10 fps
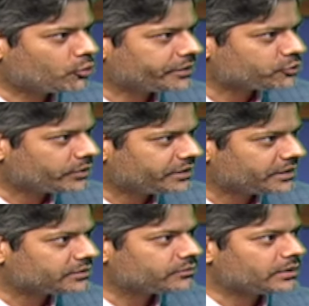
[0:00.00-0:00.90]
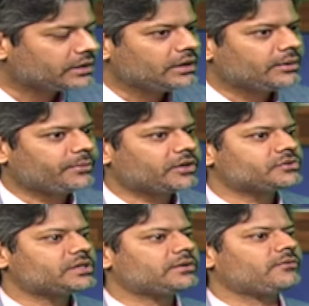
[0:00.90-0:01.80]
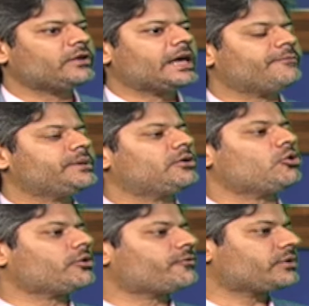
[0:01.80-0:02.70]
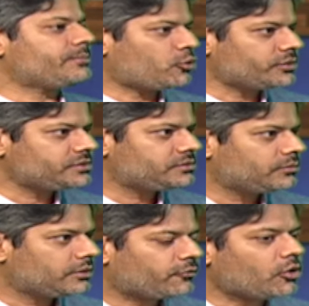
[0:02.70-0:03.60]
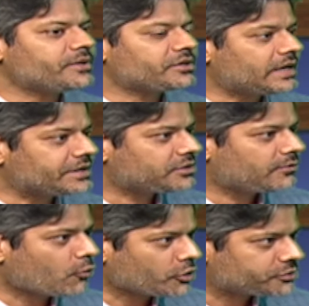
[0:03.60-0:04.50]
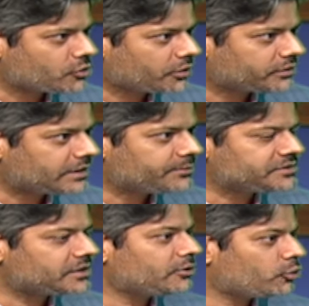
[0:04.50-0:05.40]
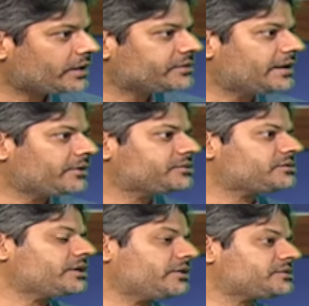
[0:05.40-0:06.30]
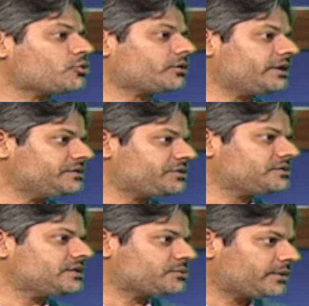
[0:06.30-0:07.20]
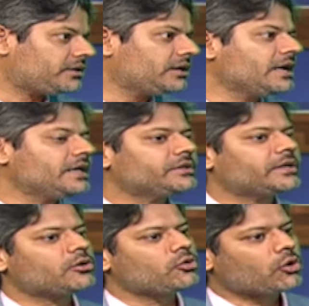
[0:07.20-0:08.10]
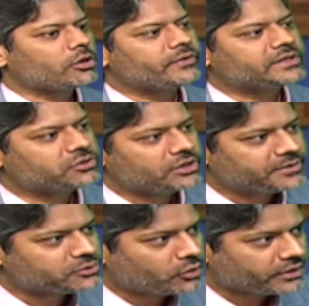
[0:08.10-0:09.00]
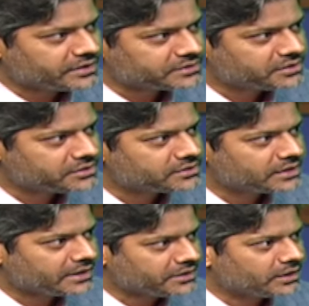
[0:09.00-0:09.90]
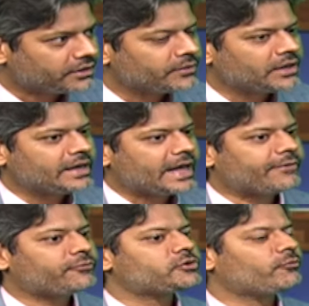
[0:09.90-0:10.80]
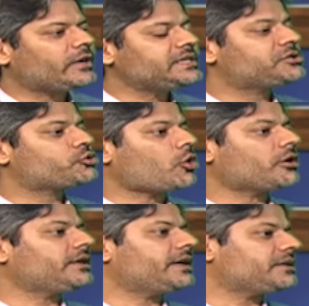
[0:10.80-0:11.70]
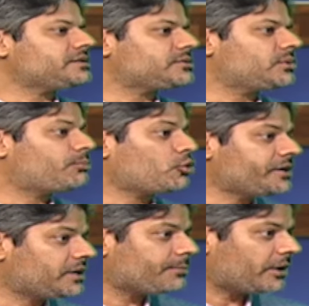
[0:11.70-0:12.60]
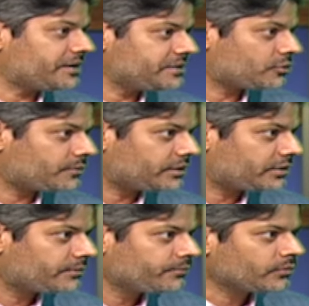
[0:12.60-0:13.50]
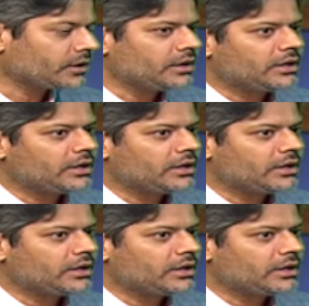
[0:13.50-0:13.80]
now going to India because there have been a lot of reports from international watchdog that basically look at terrorist organizations as well. There are a lot of extremist organizations in India have very strong linkages with political parties over there.